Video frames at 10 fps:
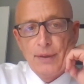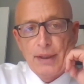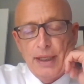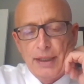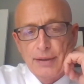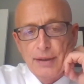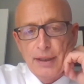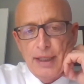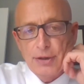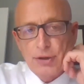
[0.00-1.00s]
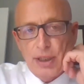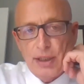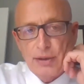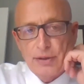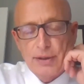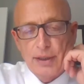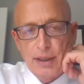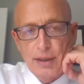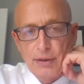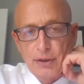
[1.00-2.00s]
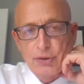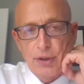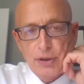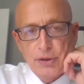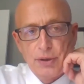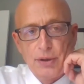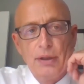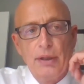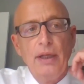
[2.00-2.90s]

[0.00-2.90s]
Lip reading: You can't change the structure.